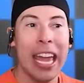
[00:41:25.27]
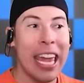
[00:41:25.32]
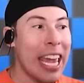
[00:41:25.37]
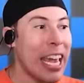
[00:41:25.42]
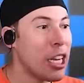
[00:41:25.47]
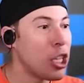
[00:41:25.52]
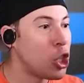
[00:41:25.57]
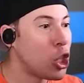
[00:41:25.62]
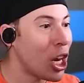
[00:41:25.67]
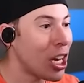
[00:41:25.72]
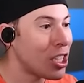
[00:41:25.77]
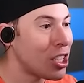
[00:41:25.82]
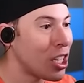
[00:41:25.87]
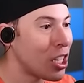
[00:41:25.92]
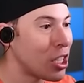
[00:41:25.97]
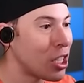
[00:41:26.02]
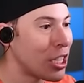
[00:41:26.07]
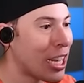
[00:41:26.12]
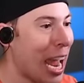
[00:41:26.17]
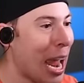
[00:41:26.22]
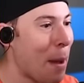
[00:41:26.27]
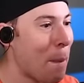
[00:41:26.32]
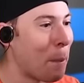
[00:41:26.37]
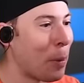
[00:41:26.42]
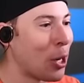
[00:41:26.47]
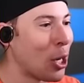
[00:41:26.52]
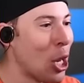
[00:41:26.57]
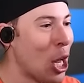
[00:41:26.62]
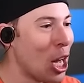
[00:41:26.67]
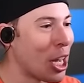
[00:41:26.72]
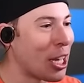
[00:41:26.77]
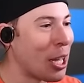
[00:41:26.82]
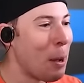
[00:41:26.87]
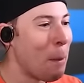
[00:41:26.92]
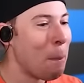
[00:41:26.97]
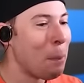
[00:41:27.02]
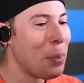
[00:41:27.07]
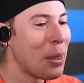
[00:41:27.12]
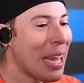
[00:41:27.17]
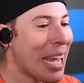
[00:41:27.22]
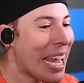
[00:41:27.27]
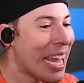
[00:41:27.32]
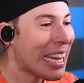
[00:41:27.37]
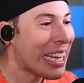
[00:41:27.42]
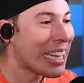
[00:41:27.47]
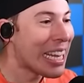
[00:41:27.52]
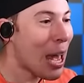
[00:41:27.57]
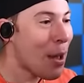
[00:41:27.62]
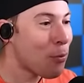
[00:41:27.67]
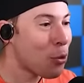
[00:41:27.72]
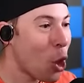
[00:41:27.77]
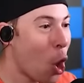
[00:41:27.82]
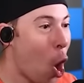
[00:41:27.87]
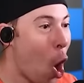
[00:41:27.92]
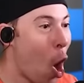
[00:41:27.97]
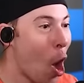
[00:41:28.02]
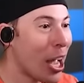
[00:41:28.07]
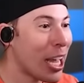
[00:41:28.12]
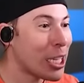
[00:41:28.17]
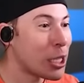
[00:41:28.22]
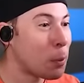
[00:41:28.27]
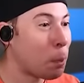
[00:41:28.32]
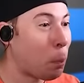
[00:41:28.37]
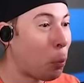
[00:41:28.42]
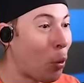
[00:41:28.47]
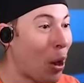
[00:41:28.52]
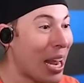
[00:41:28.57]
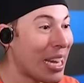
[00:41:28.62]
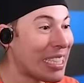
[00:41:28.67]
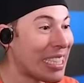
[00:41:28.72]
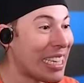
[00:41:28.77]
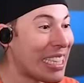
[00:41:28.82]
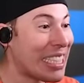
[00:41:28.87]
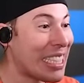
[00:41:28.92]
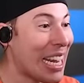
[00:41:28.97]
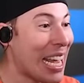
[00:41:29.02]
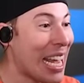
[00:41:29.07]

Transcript: He just escaped, but look, he left all his presents